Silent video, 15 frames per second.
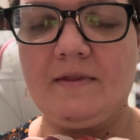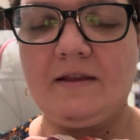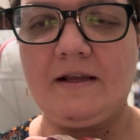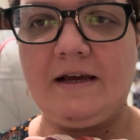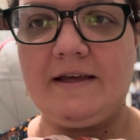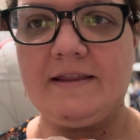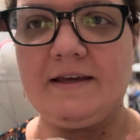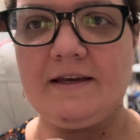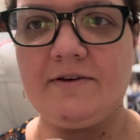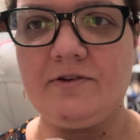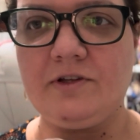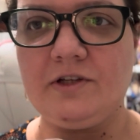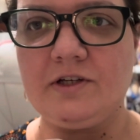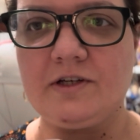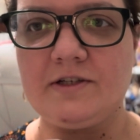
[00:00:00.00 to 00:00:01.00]
think it
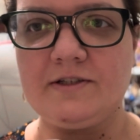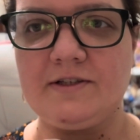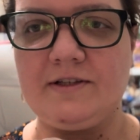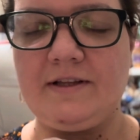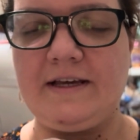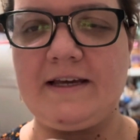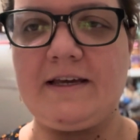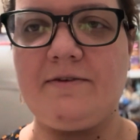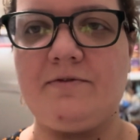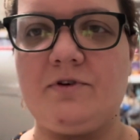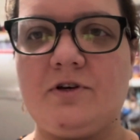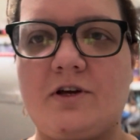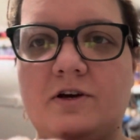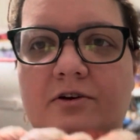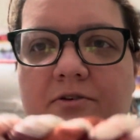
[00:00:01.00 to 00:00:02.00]
will look like it will
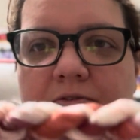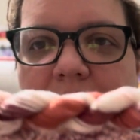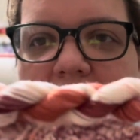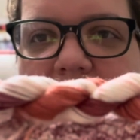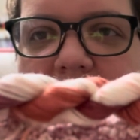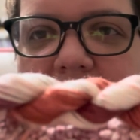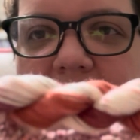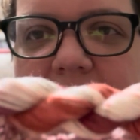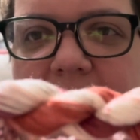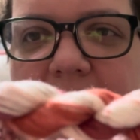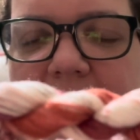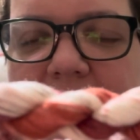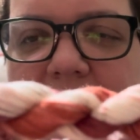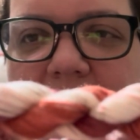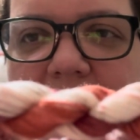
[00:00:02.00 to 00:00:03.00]
go nicely into
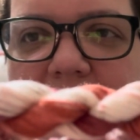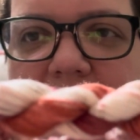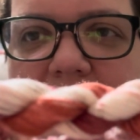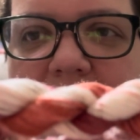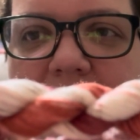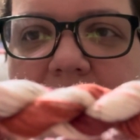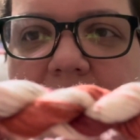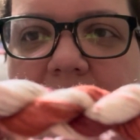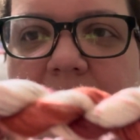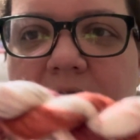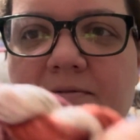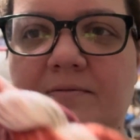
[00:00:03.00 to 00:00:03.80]
this next color.